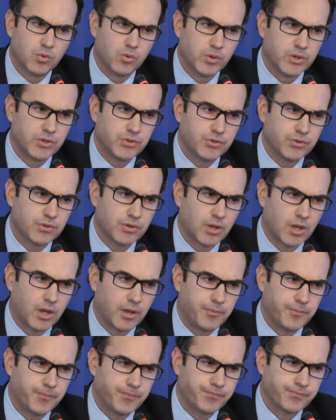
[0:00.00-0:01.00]
which
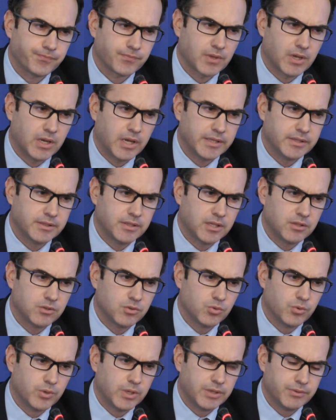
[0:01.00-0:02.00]
I
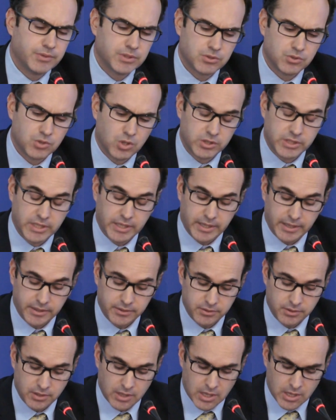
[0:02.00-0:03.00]
tend to believe is not the
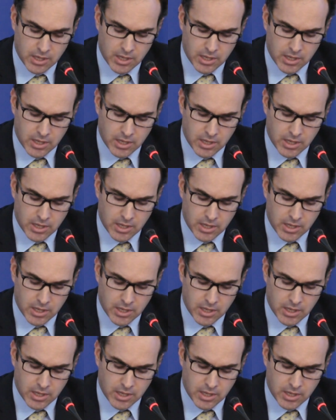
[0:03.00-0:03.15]
case,